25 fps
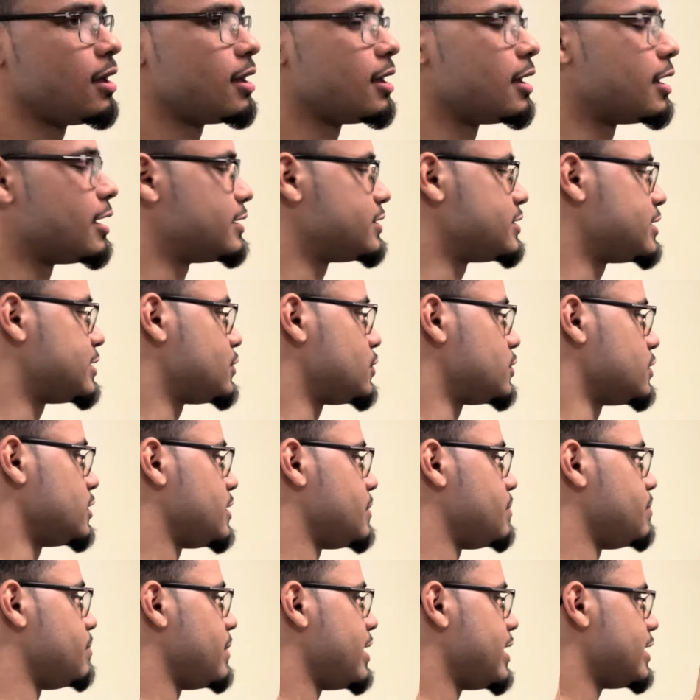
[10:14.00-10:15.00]
essentially
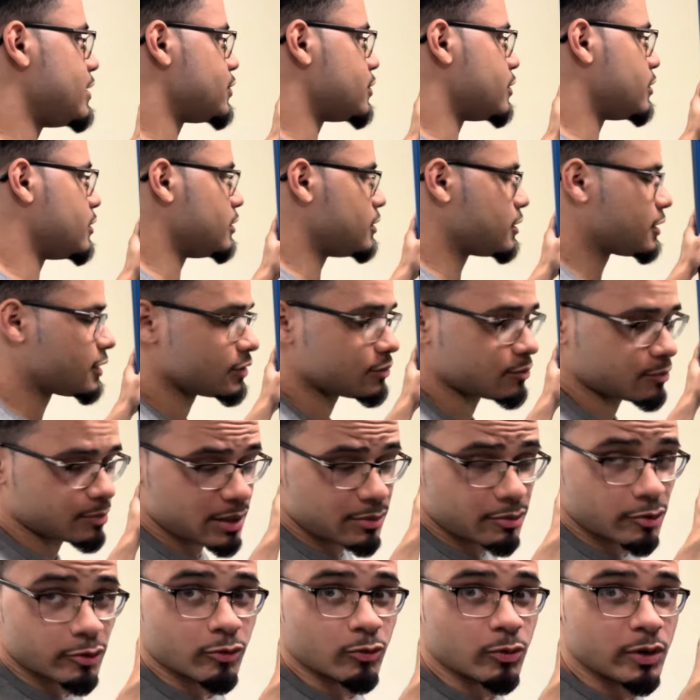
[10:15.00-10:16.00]
measure, because
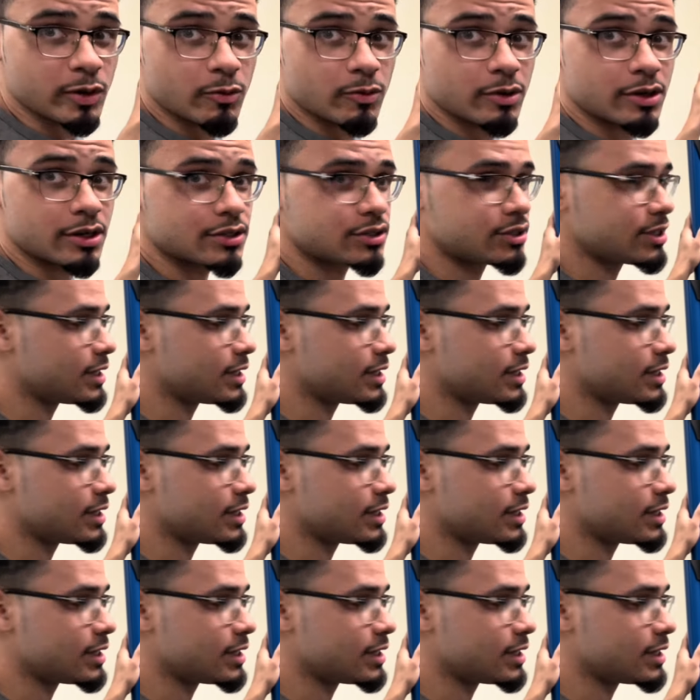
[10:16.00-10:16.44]
remember, we want to